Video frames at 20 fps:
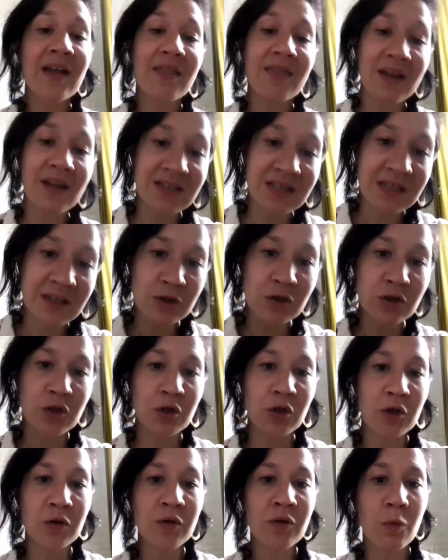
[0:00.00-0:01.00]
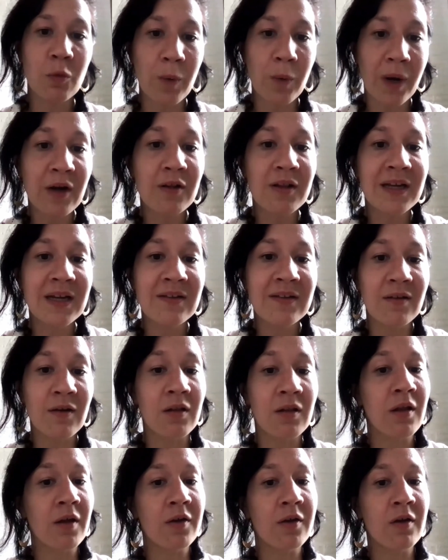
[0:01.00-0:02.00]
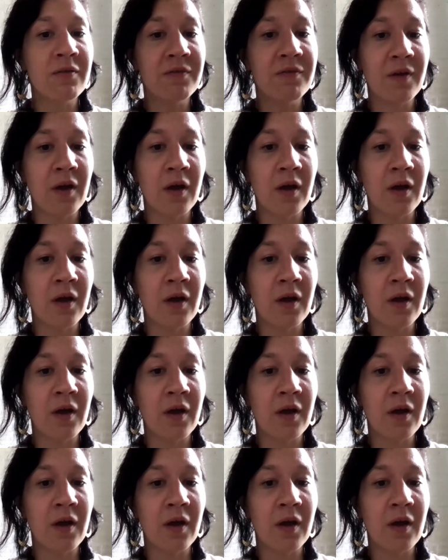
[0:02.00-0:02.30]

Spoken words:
that in turn regulate a lot of